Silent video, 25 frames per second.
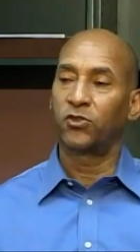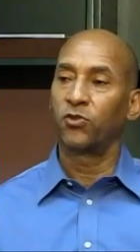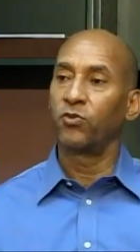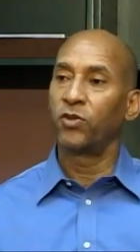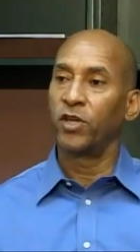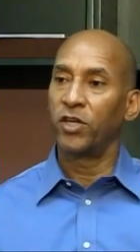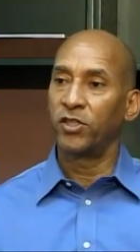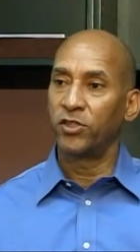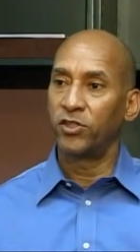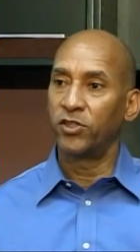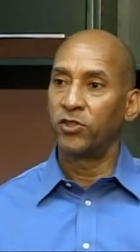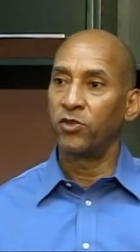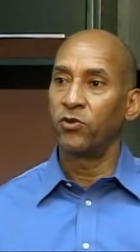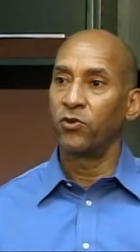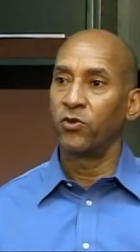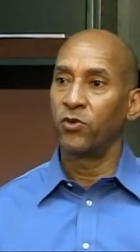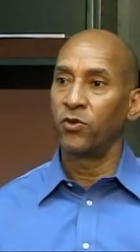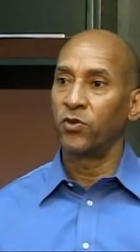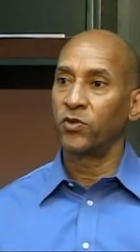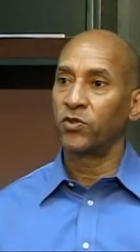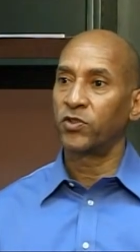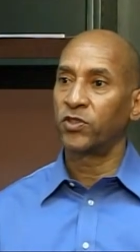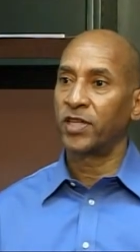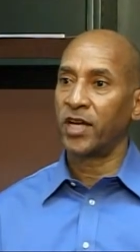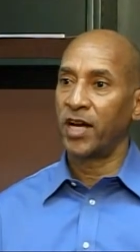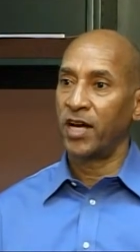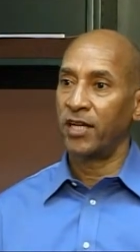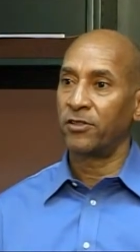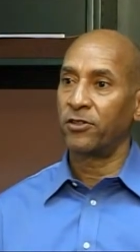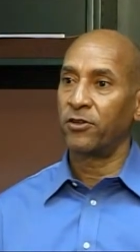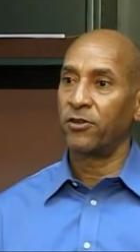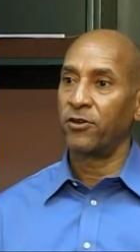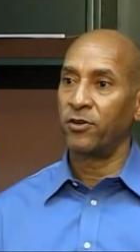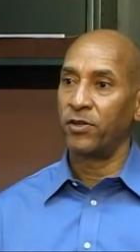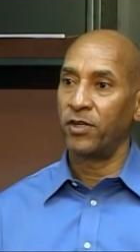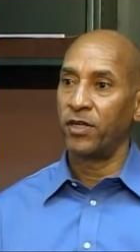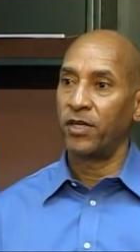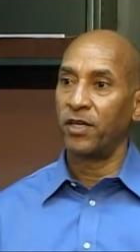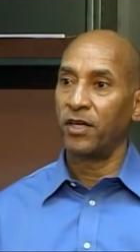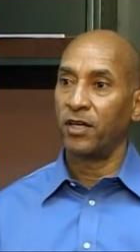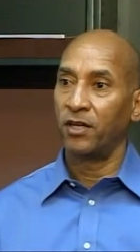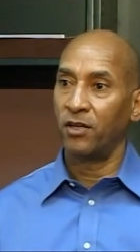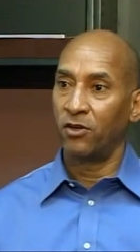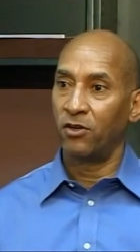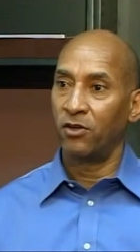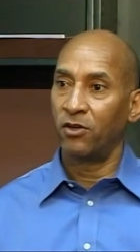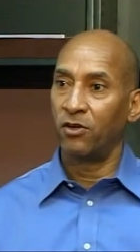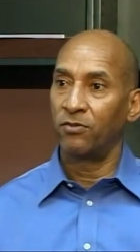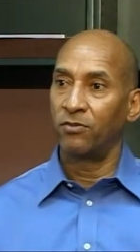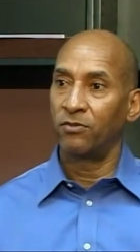As soon as you start earning
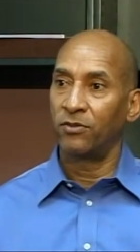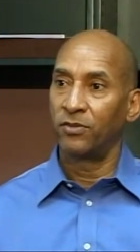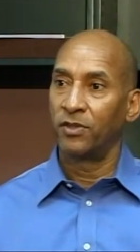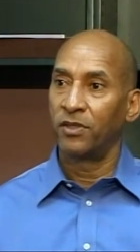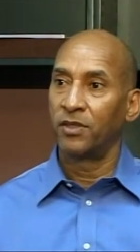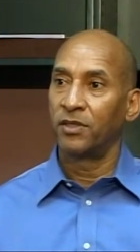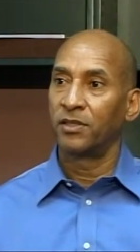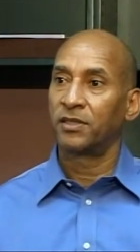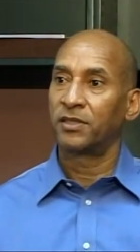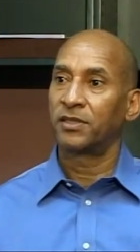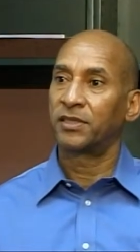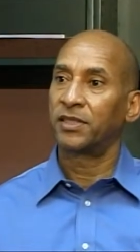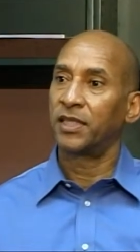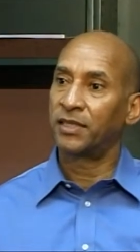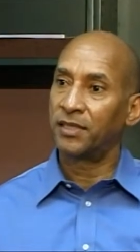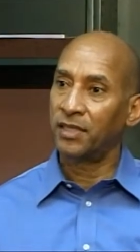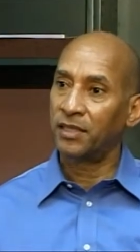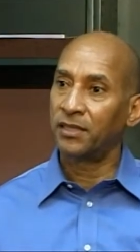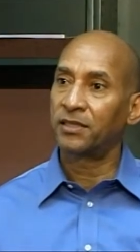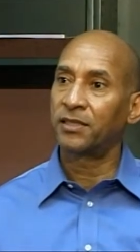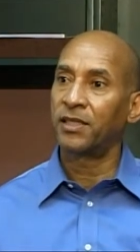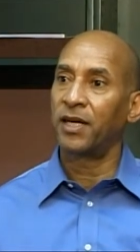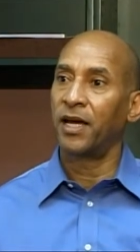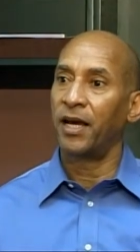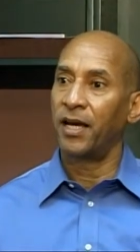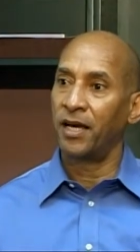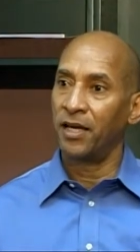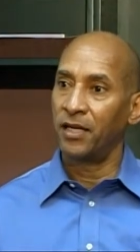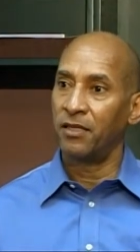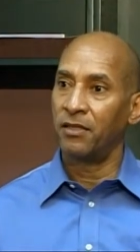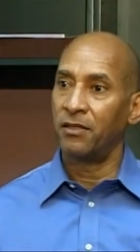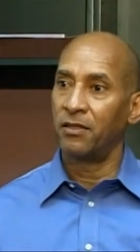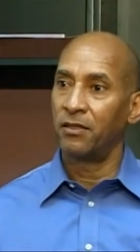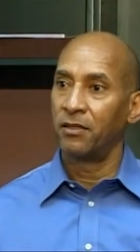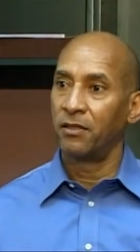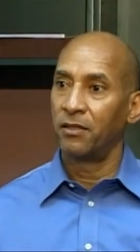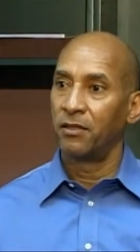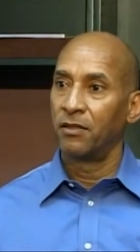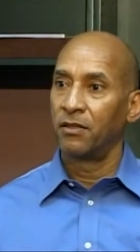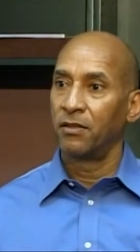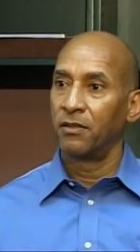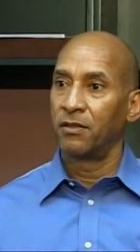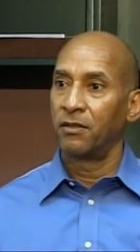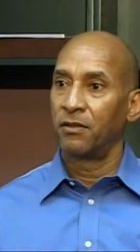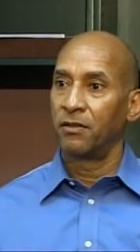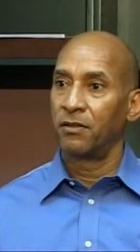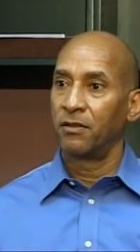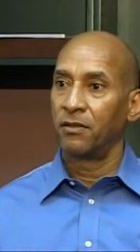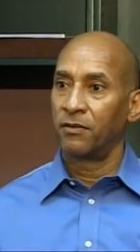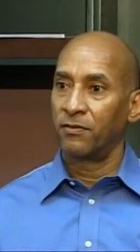income, set aside
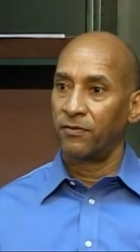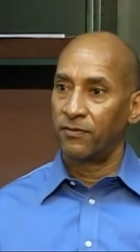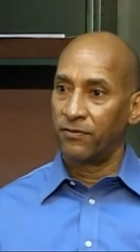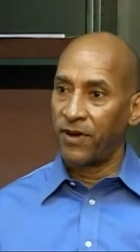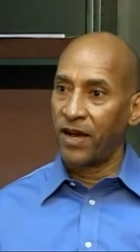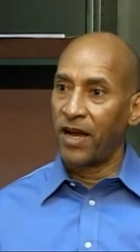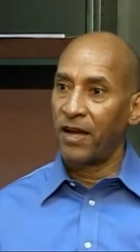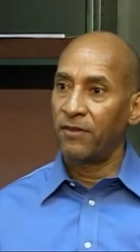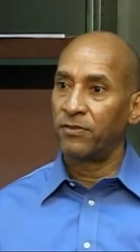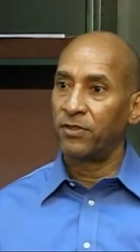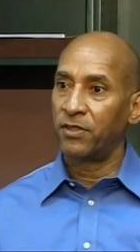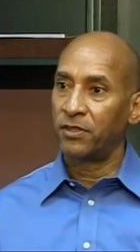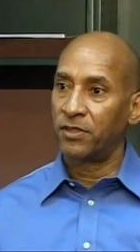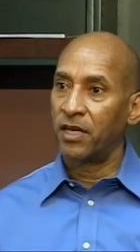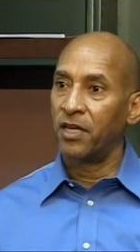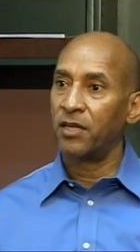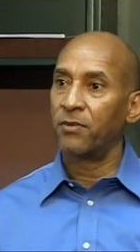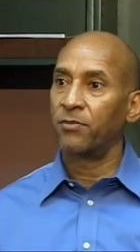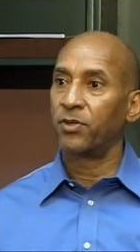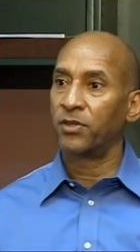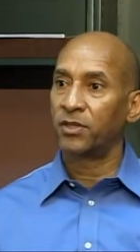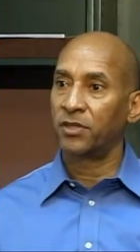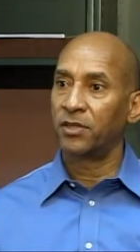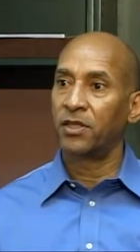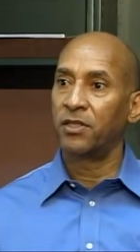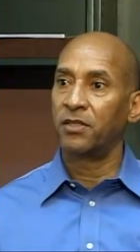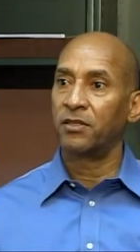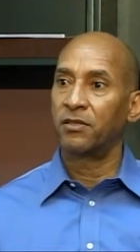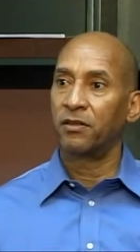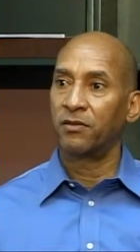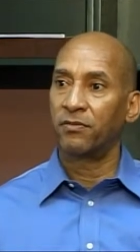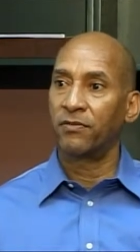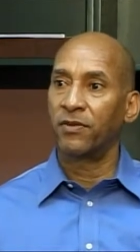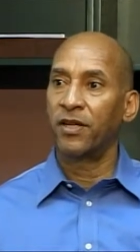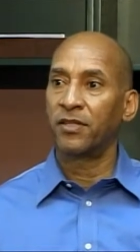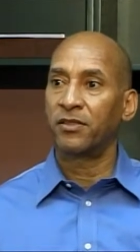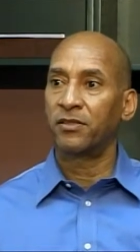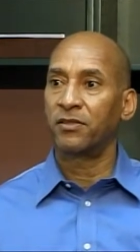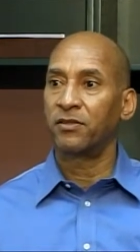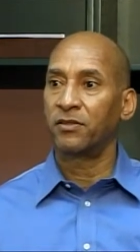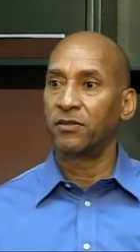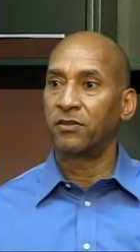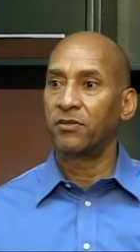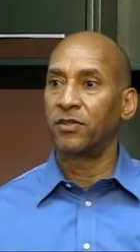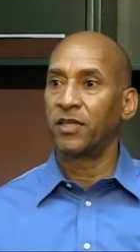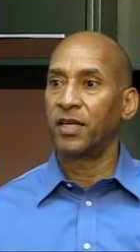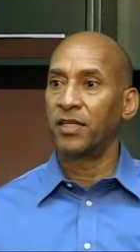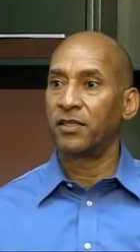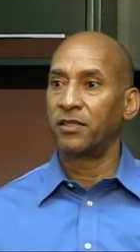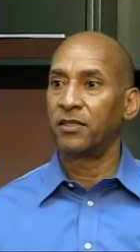5 to 10% of
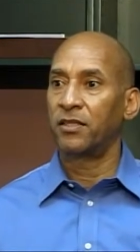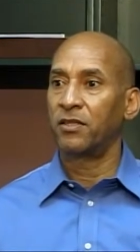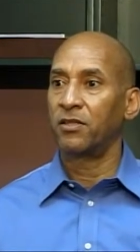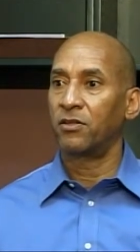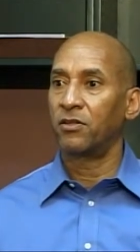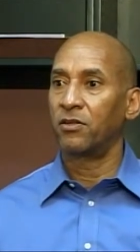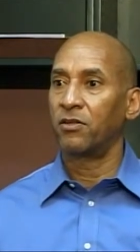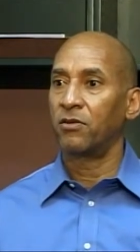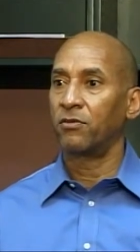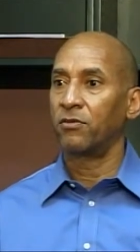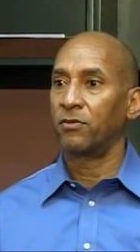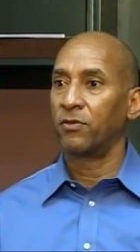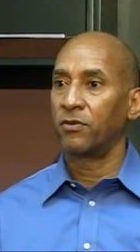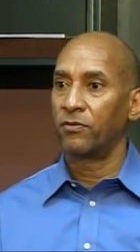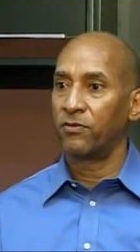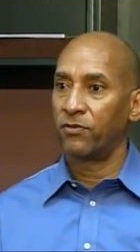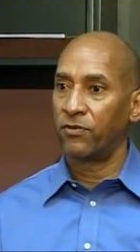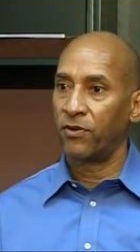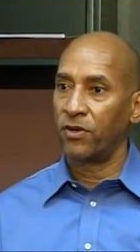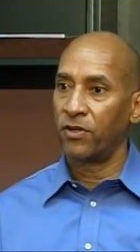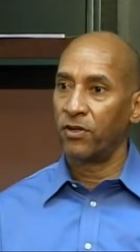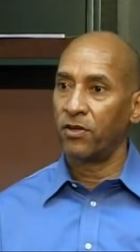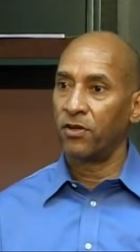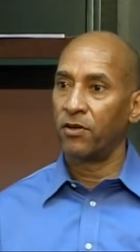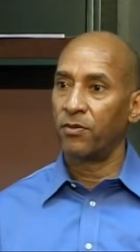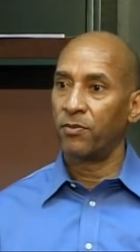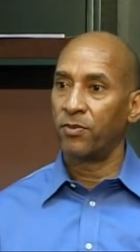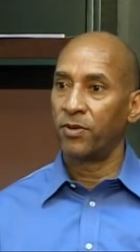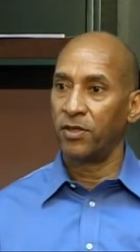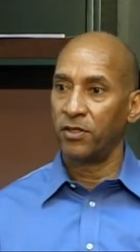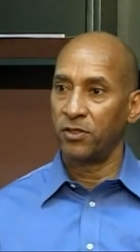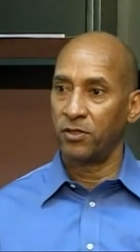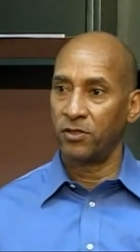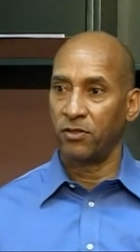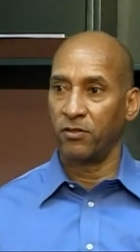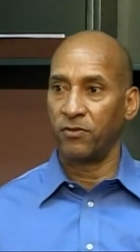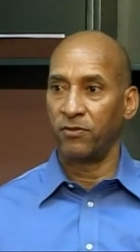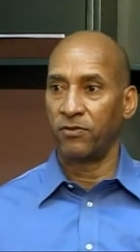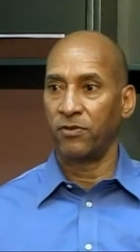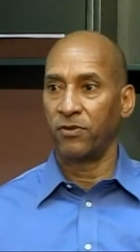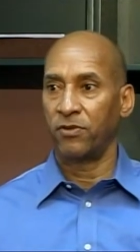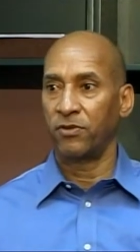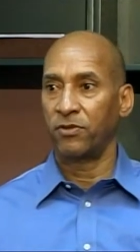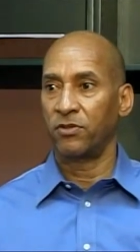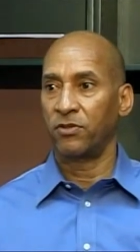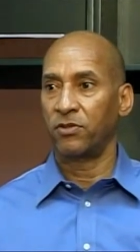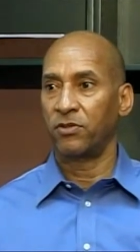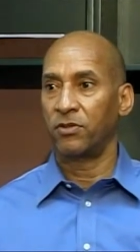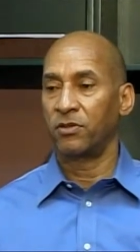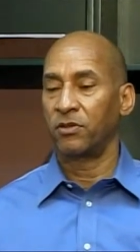that income for your pension
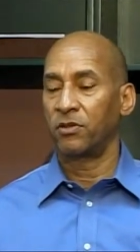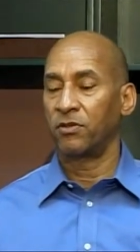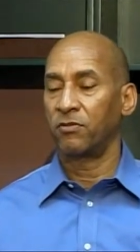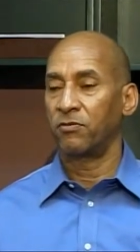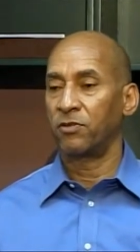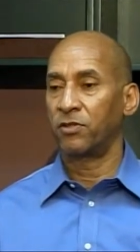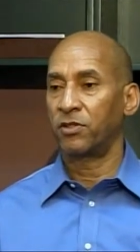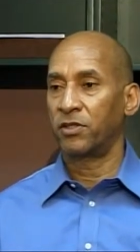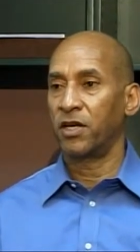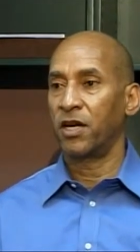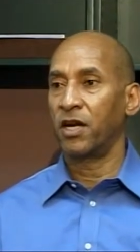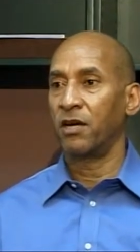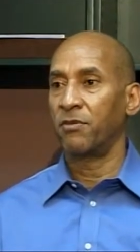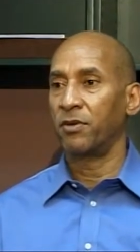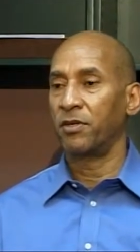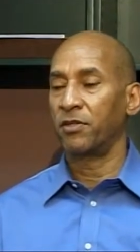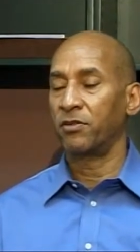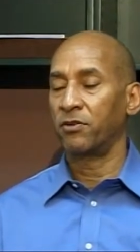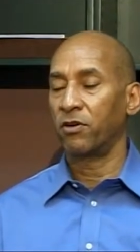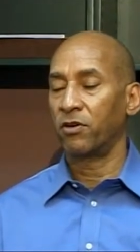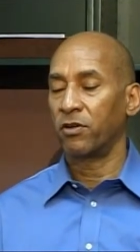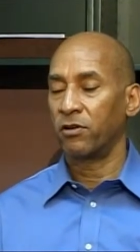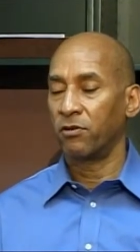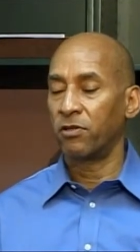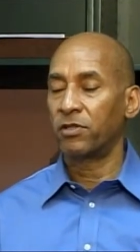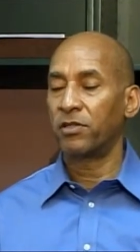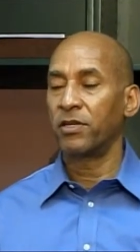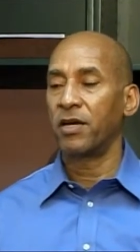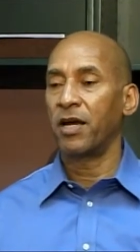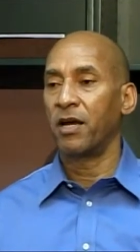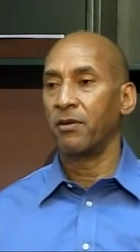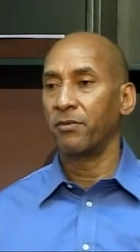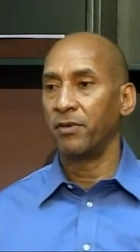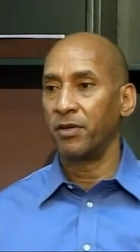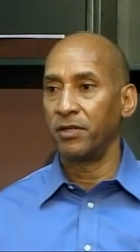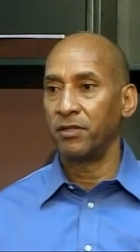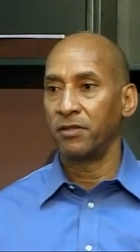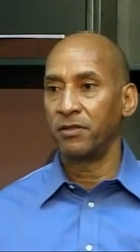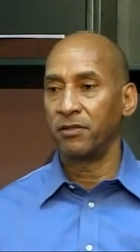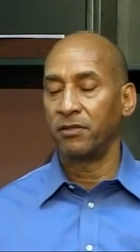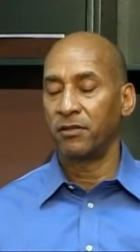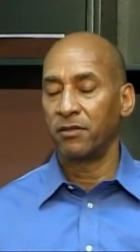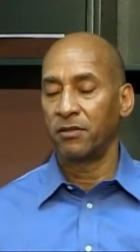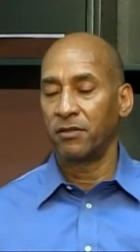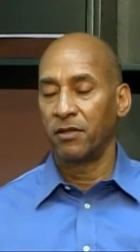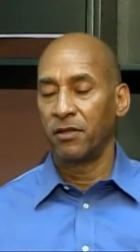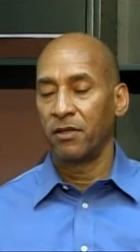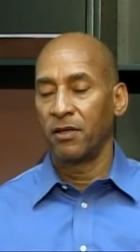fund, retirement or your retirement.